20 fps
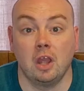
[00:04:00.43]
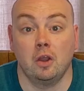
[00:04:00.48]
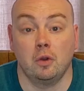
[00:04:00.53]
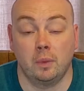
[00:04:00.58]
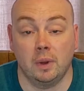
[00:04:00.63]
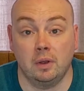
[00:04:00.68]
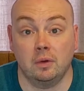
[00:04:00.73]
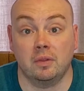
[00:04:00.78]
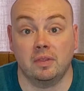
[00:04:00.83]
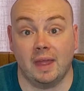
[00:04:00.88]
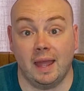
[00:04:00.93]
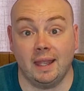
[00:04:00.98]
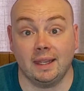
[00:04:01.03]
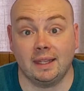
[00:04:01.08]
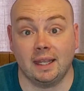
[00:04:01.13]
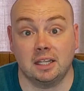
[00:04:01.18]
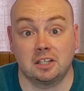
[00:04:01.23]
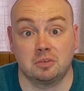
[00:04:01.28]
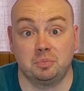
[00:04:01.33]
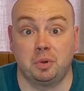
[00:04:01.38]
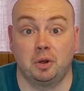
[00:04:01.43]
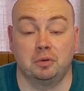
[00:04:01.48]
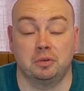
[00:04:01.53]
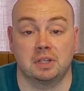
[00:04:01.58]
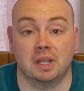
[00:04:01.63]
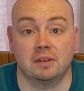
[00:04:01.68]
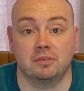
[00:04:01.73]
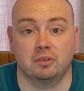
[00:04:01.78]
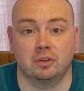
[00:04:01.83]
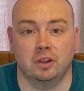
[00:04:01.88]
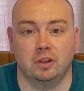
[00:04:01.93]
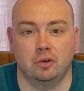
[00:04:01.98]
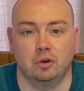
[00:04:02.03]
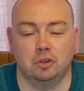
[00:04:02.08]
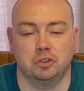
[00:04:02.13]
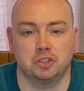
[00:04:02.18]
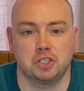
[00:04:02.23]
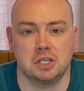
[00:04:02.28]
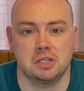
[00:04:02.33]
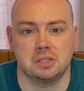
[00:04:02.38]
Well, that catapult definitely
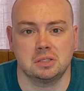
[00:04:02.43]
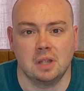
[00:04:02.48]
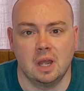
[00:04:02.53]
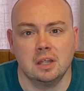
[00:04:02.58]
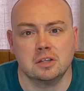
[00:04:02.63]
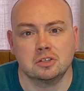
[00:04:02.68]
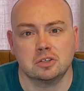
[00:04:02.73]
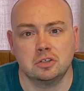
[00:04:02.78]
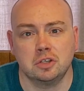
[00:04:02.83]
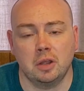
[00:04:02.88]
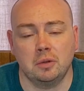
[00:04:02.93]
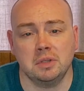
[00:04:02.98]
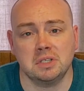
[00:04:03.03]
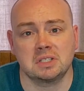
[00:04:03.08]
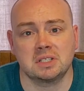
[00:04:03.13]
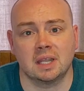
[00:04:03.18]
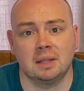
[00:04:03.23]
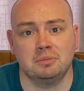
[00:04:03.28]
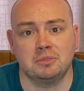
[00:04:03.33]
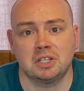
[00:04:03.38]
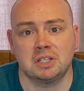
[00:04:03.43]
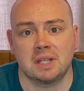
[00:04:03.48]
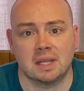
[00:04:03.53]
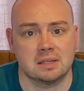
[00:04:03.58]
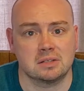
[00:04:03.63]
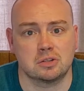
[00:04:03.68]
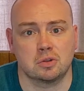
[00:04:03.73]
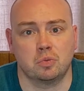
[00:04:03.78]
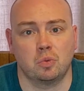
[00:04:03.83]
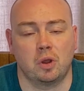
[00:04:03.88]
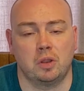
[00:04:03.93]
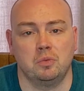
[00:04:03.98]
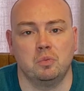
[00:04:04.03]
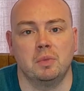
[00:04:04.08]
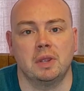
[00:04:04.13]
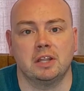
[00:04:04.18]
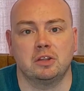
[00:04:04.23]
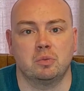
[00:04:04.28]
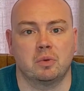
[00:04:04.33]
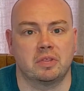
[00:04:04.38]
launches, so now it's time to test the one
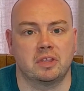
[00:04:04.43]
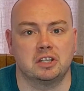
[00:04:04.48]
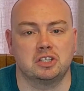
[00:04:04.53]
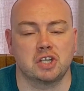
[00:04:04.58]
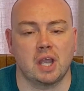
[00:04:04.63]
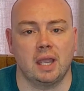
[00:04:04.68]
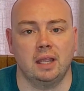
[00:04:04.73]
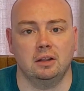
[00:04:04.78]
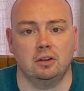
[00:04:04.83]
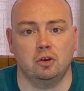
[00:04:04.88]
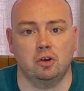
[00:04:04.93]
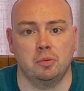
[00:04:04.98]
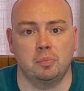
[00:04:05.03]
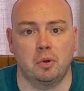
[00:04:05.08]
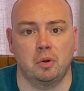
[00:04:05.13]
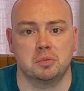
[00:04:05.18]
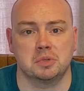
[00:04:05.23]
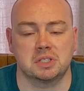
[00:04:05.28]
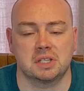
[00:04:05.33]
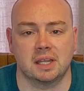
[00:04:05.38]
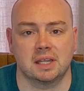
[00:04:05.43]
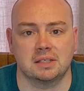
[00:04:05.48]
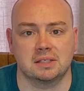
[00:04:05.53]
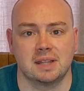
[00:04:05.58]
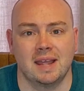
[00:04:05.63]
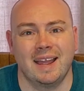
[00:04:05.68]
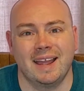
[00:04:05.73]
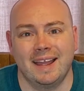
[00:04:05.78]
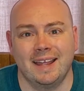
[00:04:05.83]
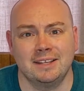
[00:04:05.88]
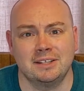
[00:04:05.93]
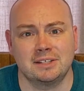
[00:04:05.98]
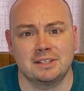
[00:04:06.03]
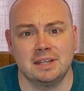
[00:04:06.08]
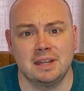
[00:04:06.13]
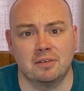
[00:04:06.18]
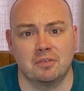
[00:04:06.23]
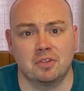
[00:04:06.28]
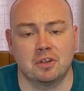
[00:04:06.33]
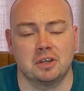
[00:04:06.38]
made with the giant lollipop sticks and
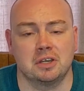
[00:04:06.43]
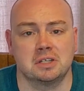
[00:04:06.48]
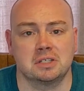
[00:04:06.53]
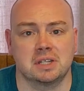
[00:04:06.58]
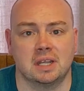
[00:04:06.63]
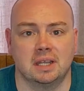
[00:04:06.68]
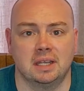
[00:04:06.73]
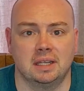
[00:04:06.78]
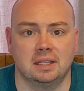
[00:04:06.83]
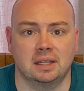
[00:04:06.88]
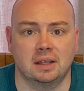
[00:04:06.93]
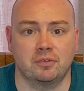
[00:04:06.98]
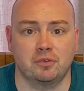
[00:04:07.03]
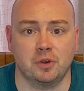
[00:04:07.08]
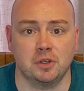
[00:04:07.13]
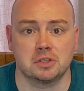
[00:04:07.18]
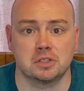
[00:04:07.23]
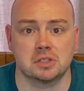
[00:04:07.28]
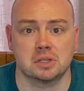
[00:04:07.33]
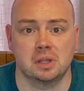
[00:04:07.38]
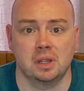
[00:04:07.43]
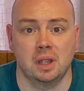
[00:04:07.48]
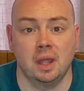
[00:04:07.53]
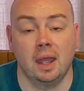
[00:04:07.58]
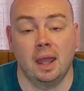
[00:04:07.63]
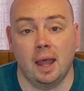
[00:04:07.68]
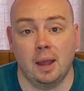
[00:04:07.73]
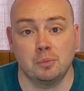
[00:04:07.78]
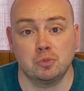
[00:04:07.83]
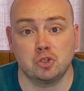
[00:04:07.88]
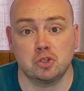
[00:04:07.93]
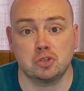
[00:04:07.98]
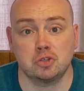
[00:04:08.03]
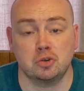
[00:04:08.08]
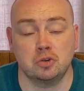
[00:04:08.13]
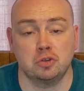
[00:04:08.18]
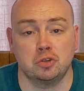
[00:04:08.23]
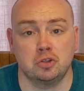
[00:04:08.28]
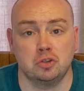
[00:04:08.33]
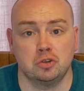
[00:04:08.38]
see if there is any difference. I'm just
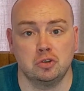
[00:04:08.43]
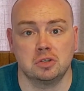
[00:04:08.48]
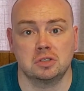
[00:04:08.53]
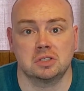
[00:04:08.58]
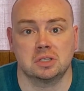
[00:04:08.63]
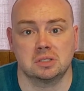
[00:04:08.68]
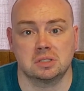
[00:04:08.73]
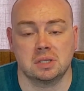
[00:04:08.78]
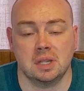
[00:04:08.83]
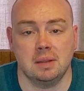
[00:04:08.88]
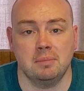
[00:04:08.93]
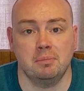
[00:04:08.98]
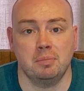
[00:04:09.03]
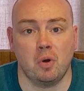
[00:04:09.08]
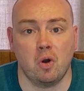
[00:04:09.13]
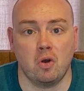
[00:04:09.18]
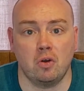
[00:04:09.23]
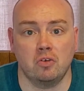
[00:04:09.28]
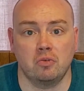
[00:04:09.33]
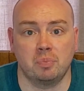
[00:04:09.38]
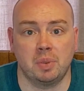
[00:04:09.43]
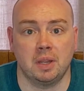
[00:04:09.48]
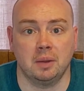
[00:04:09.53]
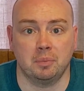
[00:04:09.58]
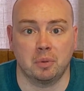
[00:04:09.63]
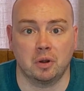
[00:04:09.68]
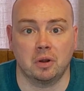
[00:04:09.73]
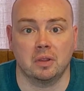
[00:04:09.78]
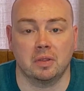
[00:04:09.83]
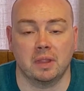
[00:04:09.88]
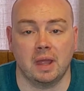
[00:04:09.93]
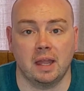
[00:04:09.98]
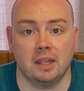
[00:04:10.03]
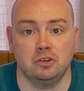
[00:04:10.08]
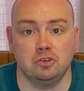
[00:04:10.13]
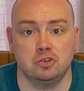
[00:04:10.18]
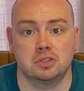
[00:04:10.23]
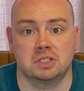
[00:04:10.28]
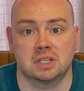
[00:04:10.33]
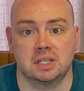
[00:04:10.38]
going to use the same ball of paper that I
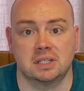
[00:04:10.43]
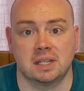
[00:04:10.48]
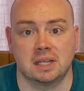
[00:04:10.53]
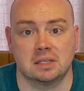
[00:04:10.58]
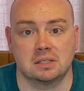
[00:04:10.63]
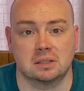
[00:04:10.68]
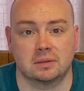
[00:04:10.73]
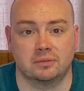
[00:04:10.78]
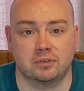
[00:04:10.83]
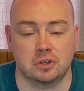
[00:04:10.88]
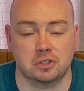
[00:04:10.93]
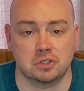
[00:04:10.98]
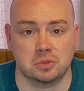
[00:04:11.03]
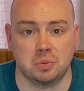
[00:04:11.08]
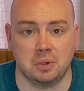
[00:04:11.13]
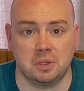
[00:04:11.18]
used to test the first